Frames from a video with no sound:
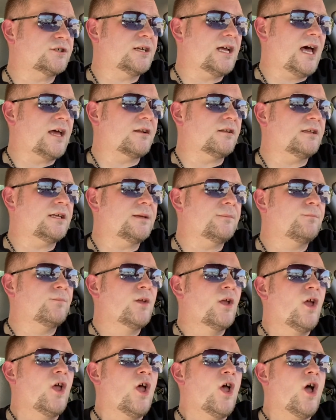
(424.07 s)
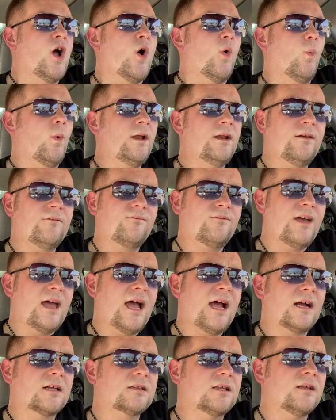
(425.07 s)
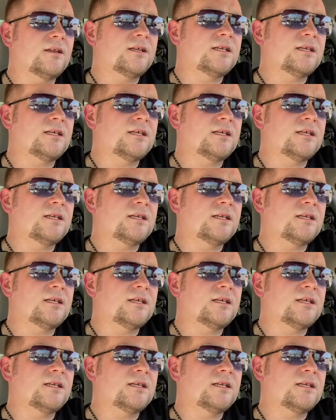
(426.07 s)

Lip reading: Donnelly, when in fact